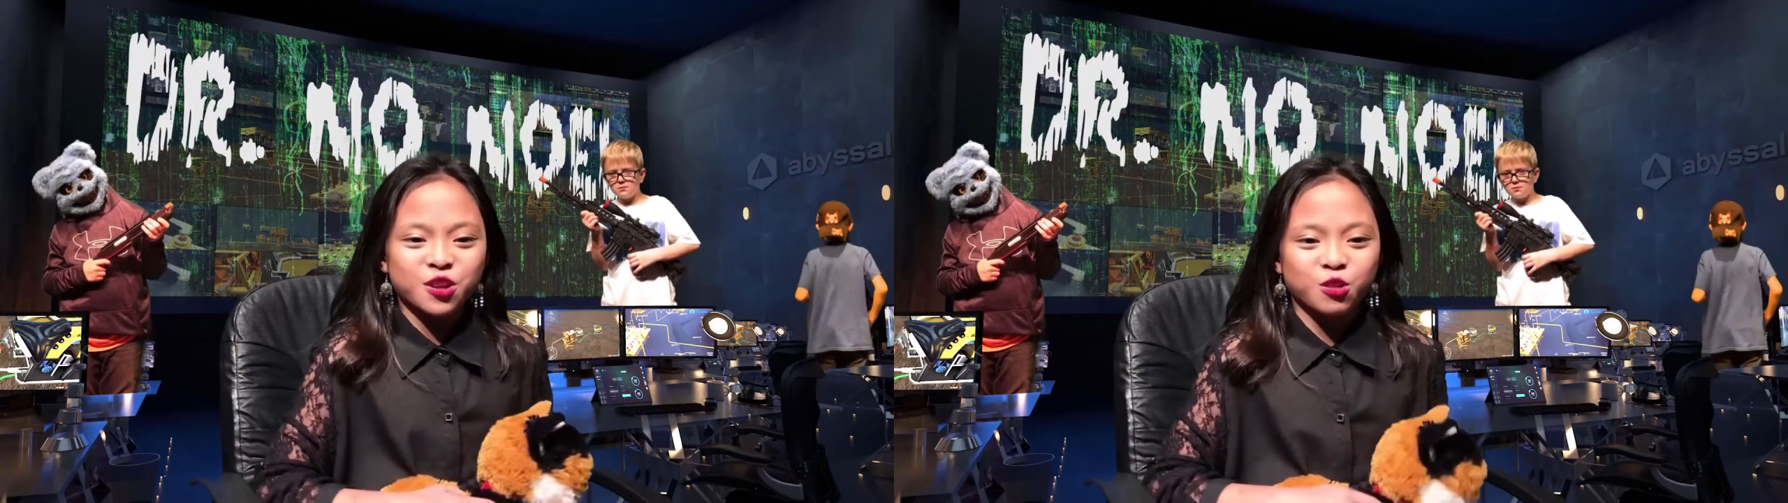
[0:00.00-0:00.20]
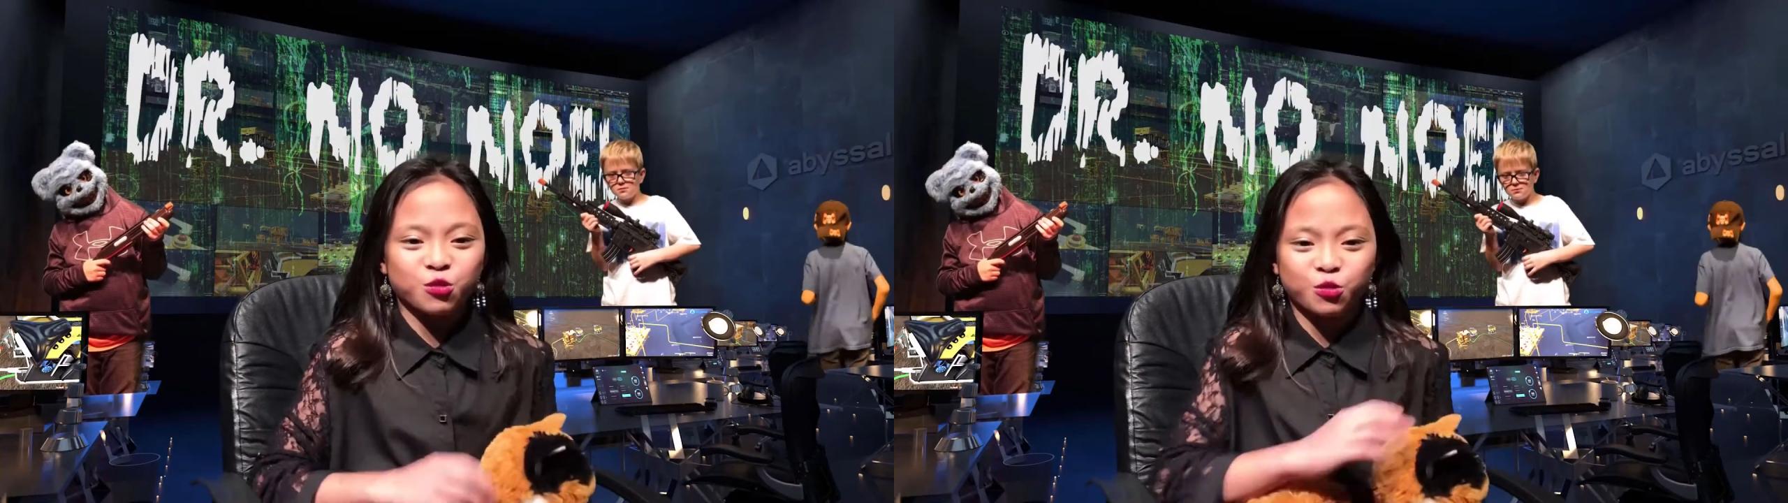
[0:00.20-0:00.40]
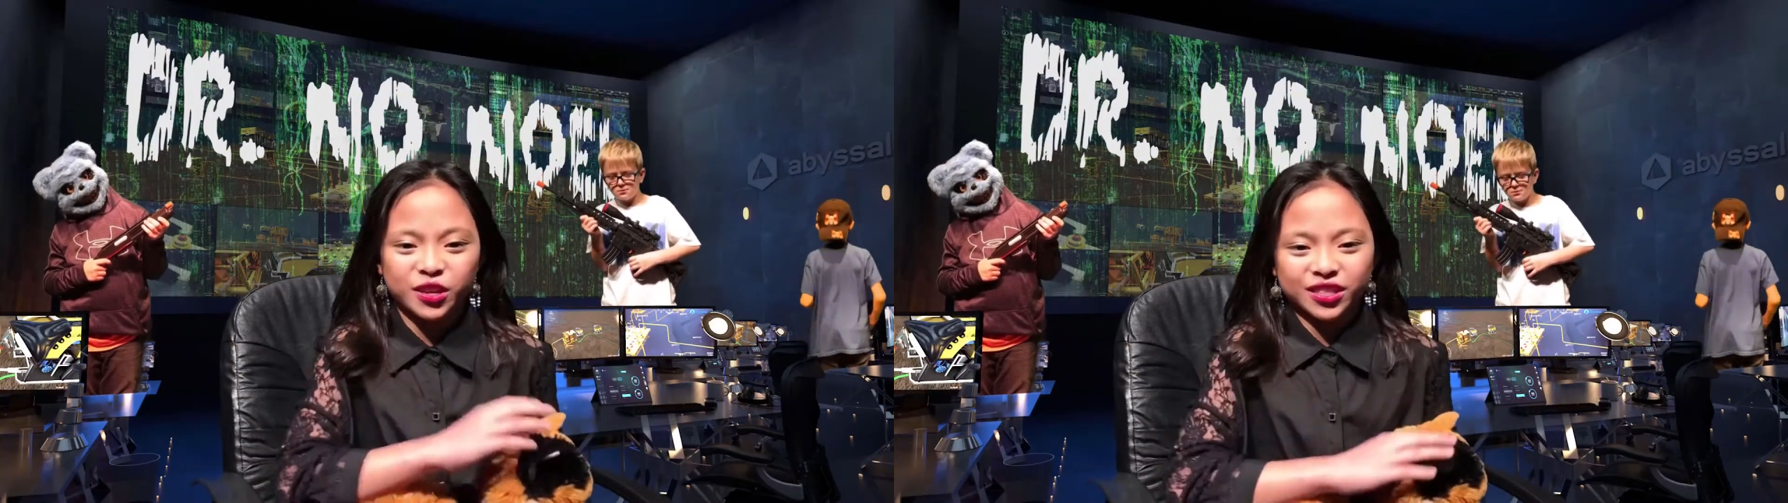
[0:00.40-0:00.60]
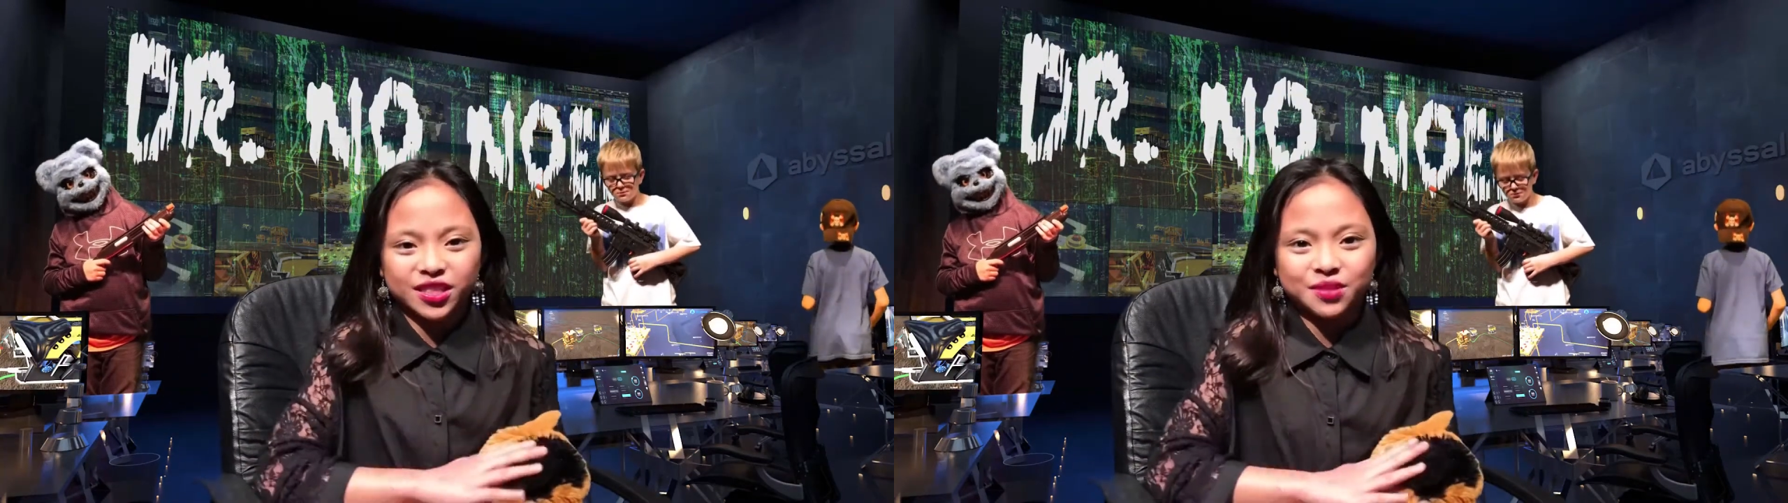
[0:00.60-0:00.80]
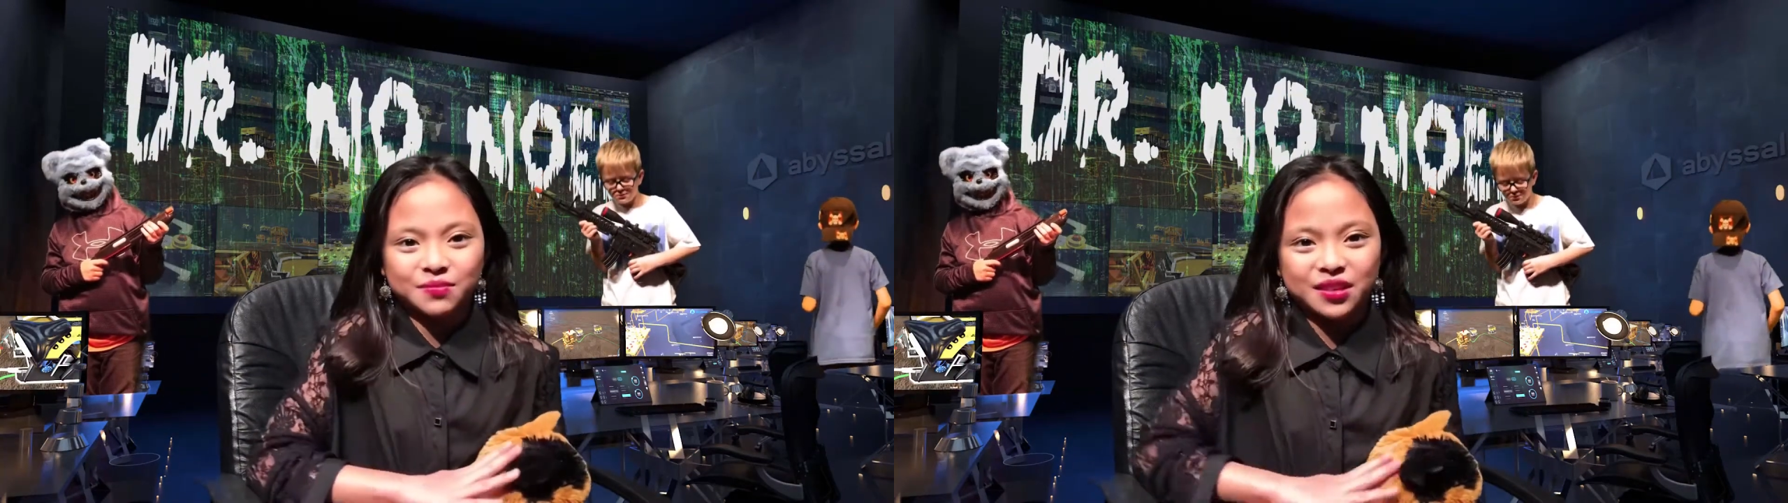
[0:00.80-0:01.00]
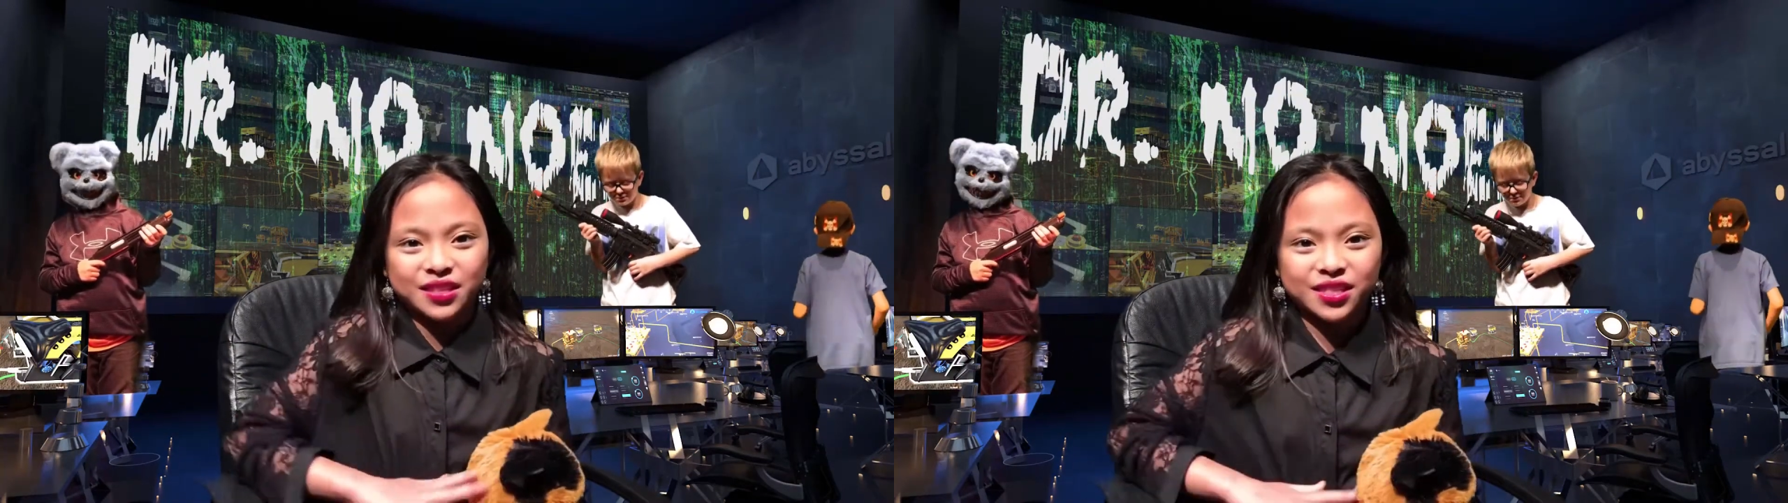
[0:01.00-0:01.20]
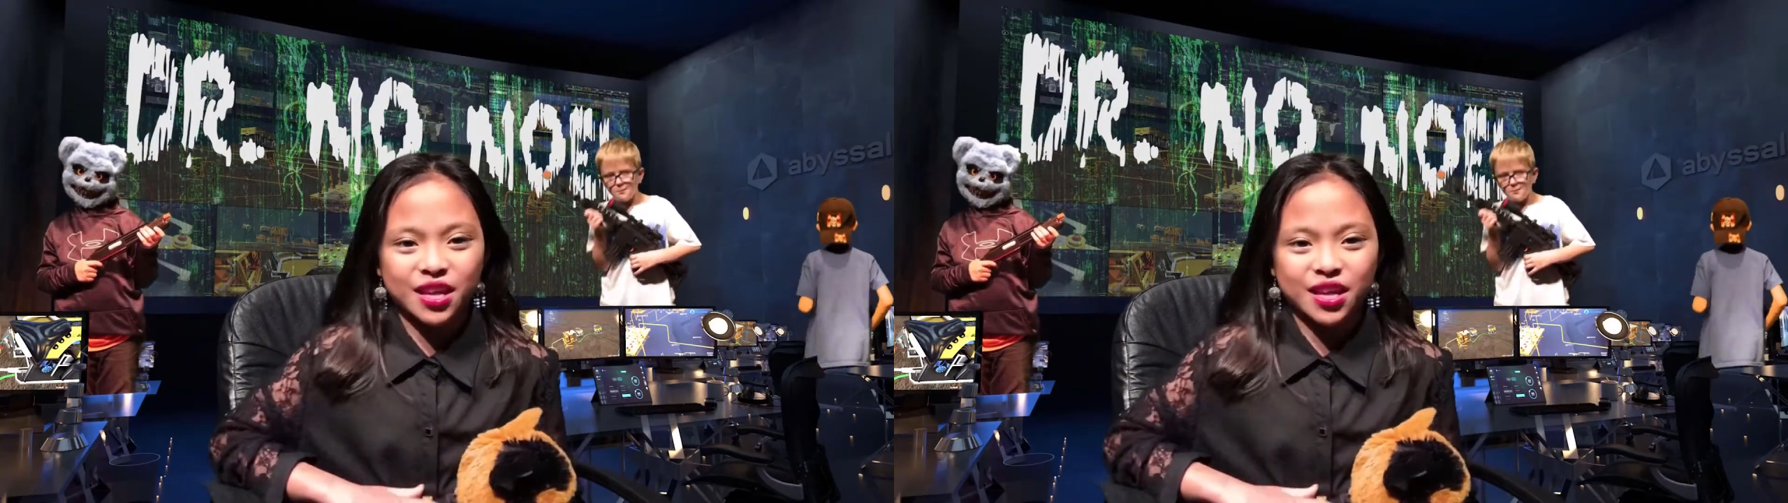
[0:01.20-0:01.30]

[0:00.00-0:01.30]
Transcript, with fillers: Christmas,